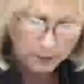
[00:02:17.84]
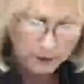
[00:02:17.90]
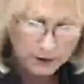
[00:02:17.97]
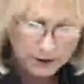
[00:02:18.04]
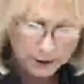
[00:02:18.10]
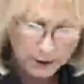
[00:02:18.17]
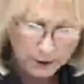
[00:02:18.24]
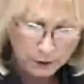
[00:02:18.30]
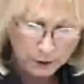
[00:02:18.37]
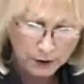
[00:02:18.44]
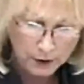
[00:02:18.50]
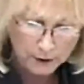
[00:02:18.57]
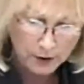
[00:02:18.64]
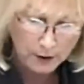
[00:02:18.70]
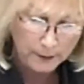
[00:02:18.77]
these people
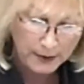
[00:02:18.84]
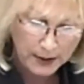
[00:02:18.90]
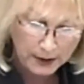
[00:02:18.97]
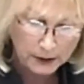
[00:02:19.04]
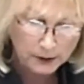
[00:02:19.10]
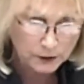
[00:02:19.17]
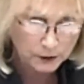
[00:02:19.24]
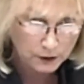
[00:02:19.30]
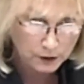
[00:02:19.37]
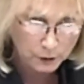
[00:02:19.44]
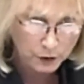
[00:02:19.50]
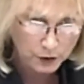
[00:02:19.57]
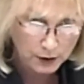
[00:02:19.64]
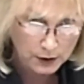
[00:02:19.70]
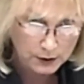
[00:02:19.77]
have come back into the
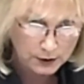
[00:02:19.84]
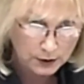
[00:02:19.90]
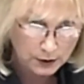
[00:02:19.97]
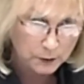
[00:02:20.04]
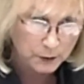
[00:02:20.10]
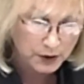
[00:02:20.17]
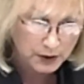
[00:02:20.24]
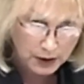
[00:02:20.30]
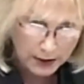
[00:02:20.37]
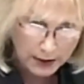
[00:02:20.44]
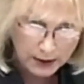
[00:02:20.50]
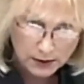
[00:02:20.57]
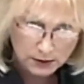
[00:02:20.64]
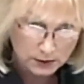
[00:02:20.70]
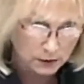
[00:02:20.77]
communities and committed
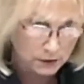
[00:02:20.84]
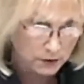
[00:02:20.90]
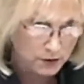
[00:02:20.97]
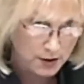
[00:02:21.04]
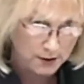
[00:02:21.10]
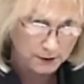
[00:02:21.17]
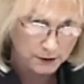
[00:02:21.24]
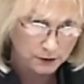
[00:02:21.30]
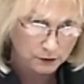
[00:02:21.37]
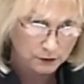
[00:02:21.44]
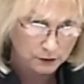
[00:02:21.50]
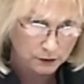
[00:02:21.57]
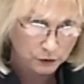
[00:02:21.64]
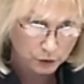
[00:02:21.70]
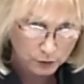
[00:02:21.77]
heinous crimes,
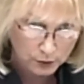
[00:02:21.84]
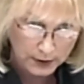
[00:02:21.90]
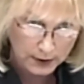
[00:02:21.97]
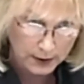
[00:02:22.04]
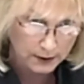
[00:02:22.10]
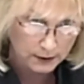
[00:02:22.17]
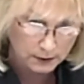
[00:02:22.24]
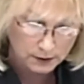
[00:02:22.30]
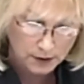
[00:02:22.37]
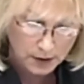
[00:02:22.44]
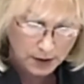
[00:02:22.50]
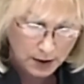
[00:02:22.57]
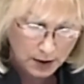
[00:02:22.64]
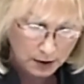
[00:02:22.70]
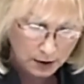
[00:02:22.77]
truly heinous,
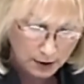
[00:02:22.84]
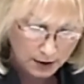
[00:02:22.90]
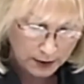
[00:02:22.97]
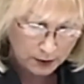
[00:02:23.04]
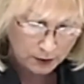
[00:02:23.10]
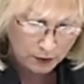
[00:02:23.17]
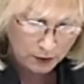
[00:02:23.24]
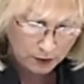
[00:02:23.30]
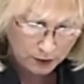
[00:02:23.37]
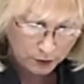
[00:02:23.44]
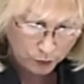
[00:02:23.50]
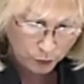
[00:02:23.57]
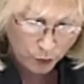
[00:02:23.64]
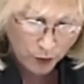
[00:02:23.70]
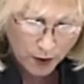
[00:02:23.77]
like
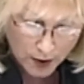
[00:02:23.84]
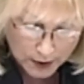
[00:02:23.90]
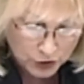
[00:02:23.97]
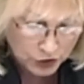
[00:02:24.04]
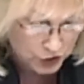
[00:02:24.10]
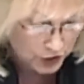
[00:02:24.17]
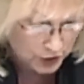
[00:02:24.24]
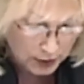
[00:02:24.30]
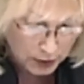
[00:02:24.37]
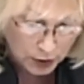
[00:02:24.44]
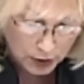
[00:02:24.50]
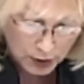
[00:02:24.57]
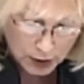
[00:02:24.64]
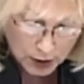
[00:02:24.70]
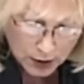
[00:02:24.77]
Wang Chen,
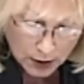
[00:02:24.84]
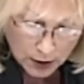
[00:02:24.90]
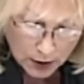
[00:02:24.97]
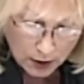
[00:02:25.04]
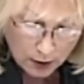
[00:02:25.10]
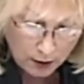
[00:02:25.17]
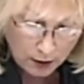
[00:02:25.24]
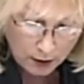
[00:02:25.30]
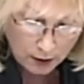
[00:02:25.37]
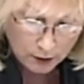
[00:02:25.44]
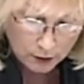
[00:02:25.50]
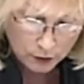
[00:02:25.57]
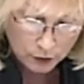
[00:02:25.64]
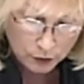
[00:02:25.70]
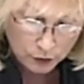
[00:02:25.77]

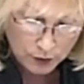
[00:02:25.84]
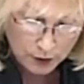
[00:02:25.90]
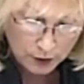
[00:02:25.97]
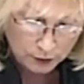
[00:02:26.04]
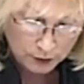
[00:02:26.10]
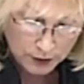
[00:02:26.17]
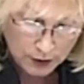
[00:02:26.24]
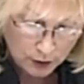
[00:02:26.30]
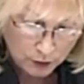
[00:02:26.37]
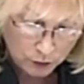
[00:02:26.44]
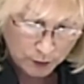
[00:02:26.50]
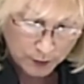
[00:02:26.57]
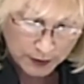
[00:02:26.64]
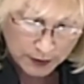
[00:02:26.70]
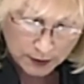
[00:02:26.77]
who killed a young
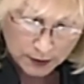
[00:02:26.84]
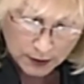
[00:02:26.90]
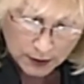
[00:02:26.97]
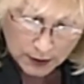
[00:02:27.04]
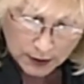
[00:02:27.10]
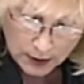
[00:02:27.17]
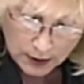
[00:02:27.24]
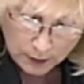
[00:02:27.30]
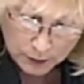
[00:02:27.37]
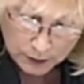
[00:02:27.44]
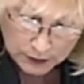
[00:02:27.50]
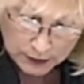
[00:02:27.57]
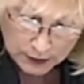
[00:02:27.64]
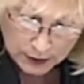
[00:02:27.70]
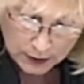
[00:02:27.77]
woman, I
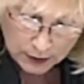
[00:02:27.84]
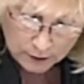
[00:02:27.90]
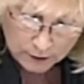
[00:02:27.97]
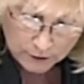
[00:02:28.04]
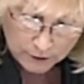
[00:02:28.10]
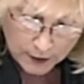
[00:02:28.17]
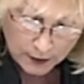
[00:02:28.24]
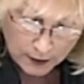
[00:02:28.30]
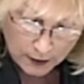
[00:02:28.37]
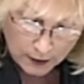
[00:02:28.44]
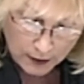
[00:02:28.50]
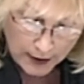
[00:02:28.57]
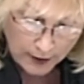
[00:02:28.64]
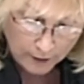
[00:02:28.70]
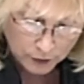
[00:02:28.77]
believe,
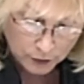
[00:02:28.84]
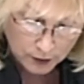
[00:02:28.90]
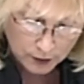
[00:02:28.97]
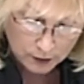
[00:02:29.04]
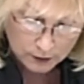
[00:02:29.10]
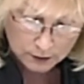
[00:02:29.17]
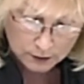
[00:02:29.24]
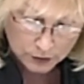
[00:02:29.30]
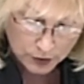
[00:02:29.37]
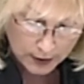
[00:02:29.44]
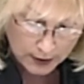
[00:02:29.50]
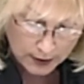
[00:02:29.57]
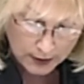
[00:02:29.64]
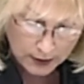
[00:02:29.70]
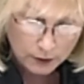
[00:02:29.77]
after China
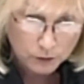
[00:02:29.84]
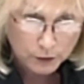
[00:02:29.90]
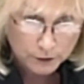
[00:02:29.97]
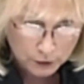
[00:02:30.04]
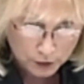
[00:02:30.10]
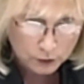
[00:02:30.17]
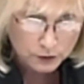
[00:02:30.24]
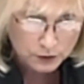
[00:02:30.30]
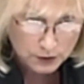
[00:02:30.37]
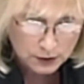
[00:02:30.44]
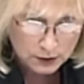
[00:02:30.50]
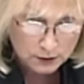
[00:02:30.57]
had refused to